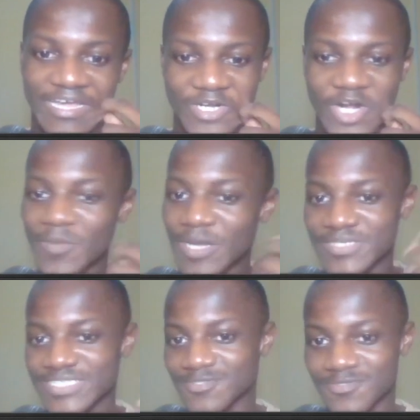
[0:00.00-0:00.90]
All my
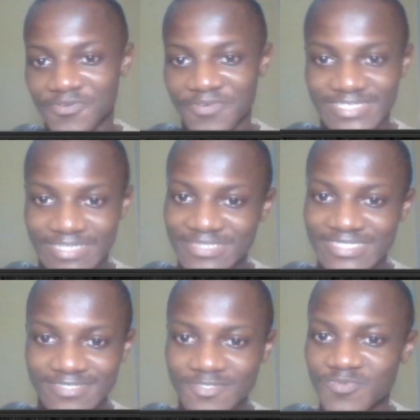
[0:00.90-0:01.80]
pieces look great. I'm
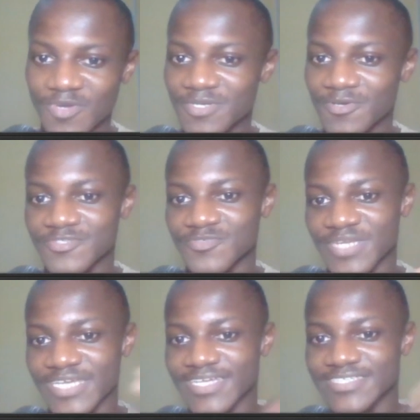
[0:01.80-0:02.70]
still probably going to
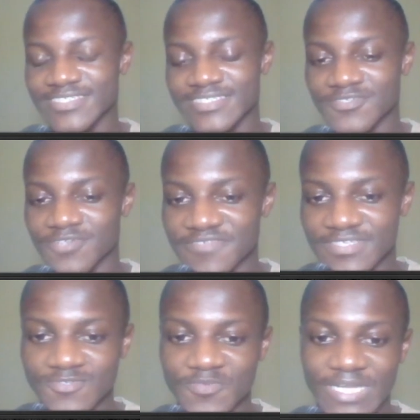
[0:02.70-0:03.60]
play either g6 or
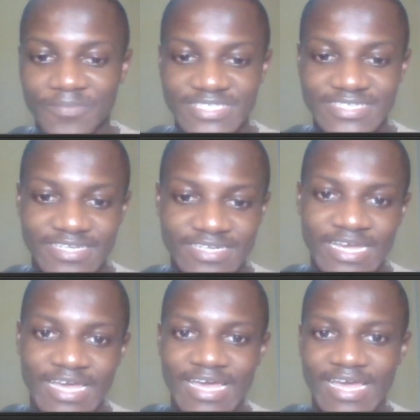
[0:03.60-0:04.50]
f6 to open up his king.
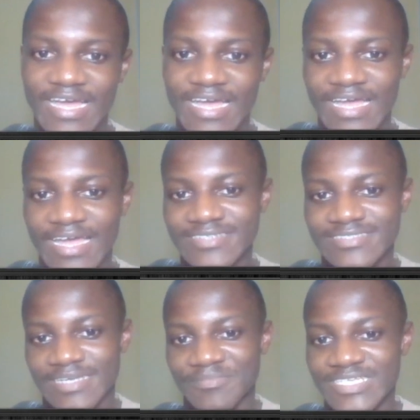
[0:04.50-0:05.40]

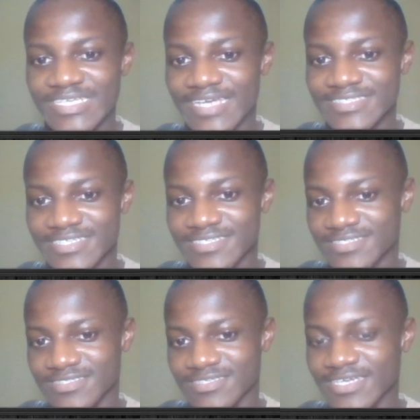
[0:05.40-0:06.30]
And I mean, he has
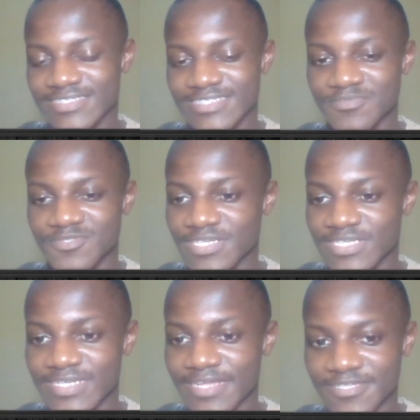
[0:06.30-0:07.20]
just
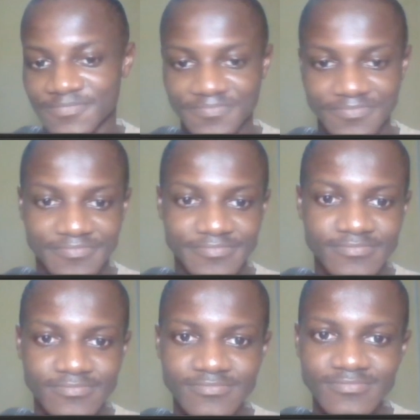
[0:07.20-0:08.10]
absolutely nothing.
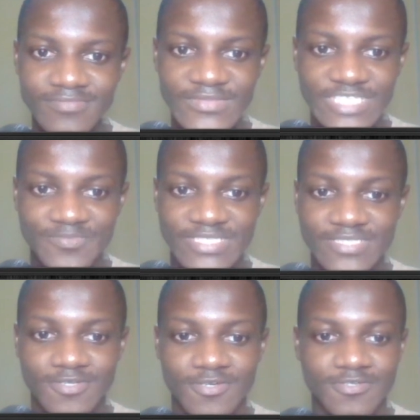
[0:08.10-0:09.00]
His
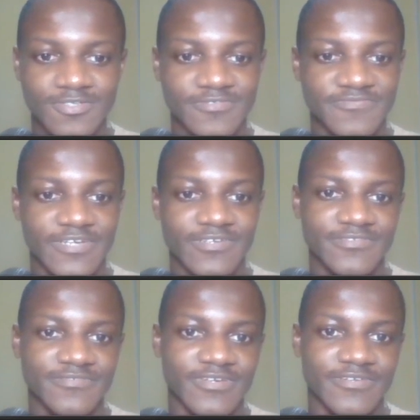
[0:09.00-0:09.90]
pieces all look very,
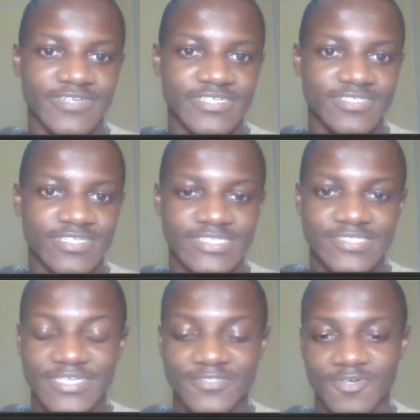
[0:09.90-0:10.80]
very, very silly.
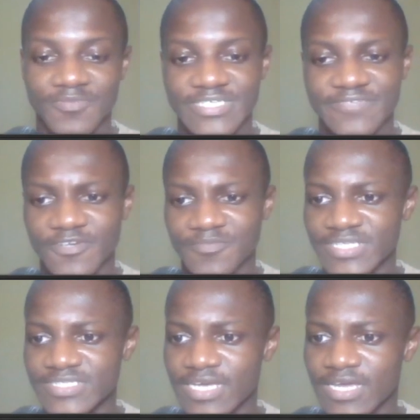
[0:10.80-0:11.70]
Still yet to complete
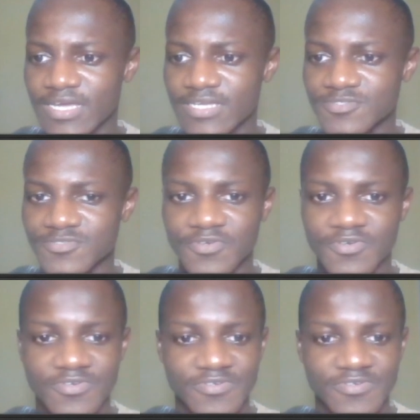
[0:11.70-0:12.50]
development. So,